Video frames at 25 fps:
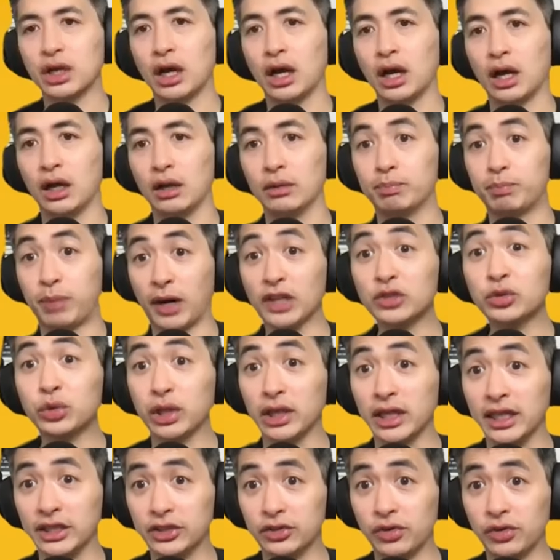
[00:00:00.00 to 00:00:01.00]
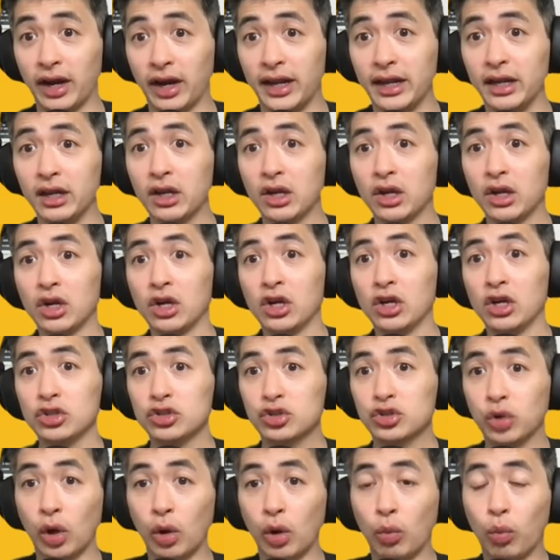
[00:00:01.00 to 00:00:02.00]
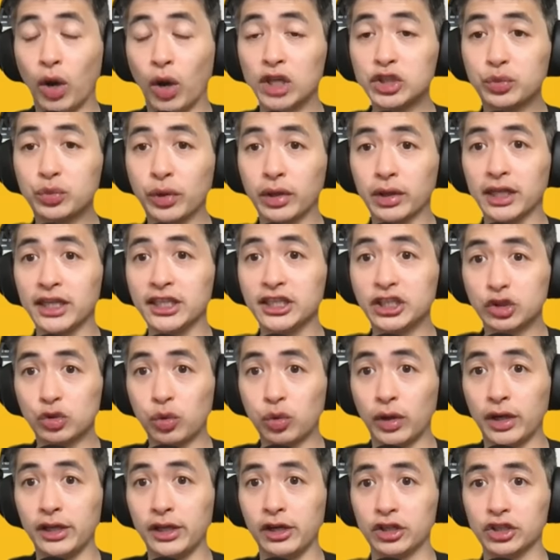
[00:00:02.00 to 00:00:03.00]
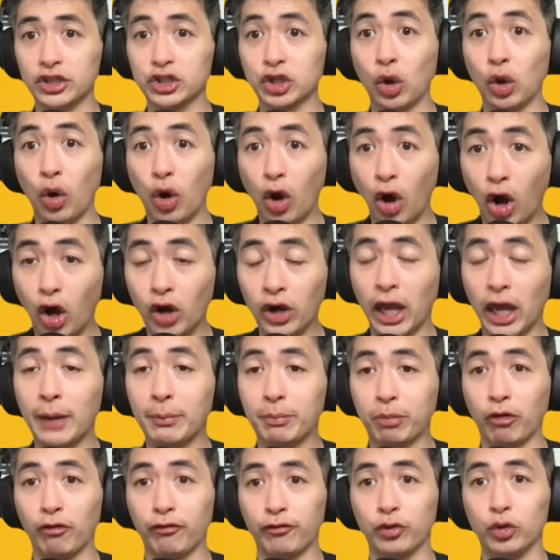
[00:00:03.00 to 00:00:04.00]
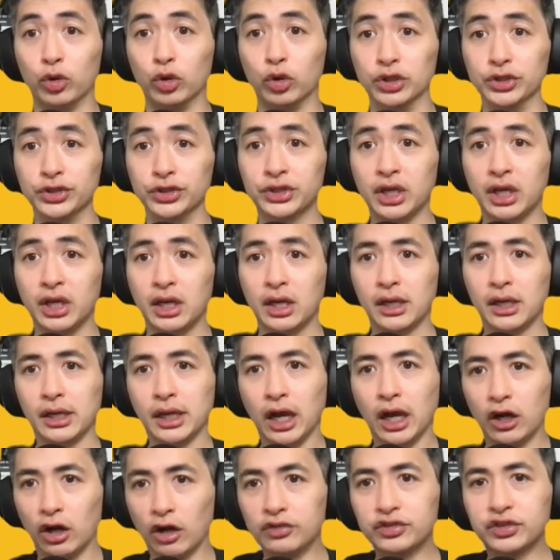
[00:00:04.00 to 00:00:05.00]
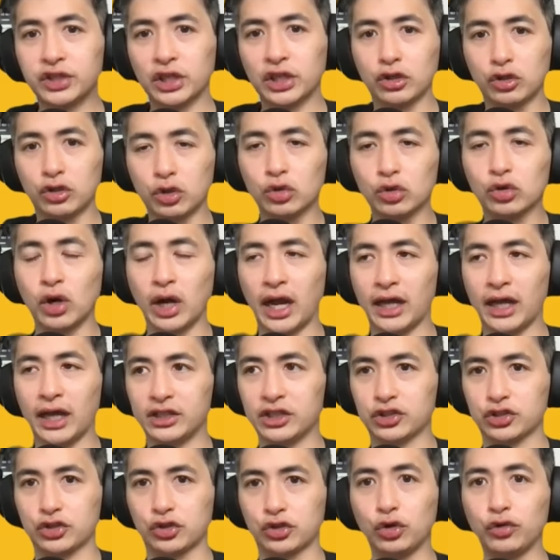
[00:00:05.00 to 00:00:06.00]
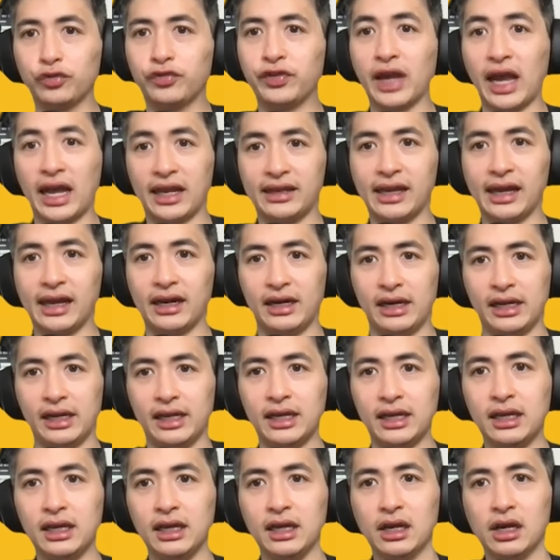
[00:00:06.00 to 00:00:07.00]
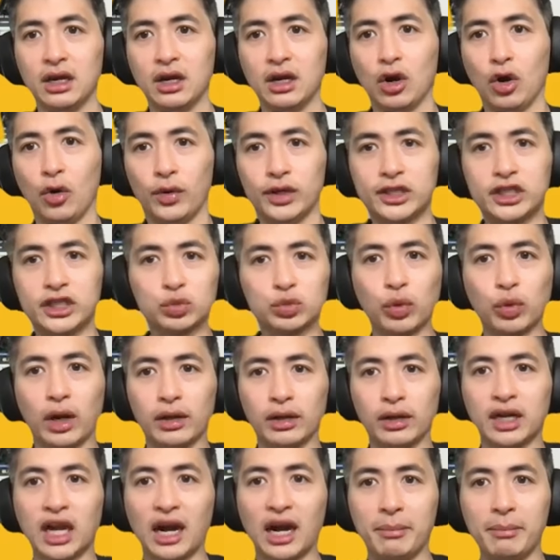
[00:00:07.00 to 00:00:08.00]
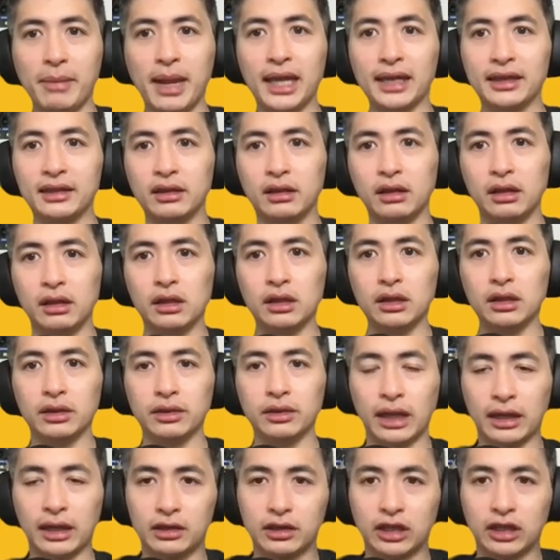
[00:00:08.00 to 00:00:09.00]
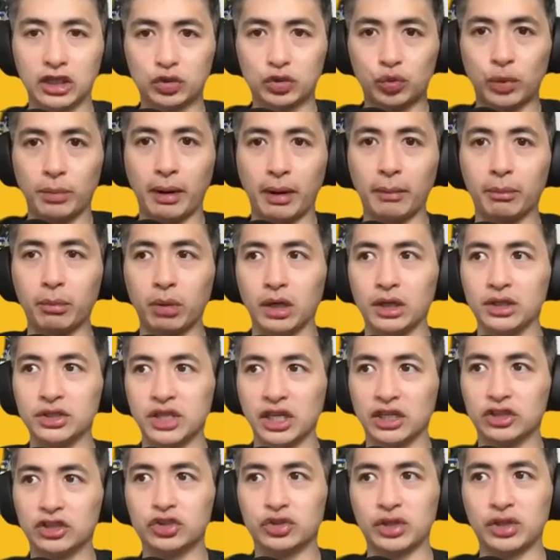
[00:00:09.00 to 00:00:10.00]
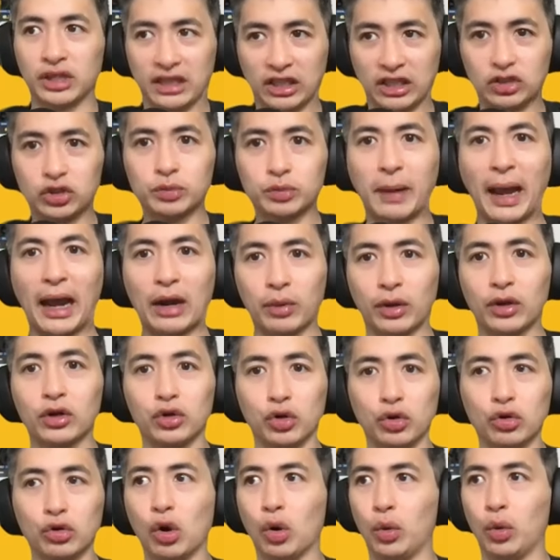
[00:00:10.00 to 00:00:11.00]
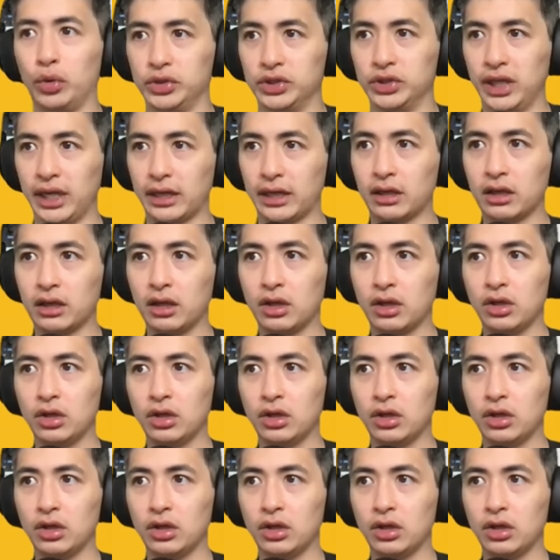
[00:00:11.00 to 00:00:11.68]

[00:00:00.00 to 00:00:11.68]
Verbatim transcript: uh, press release, right? So it was released 20 years ago on April Fools, and obviously Google had this goofy identity, which is what kind of made like this remembrance interesting. This is back when Google was like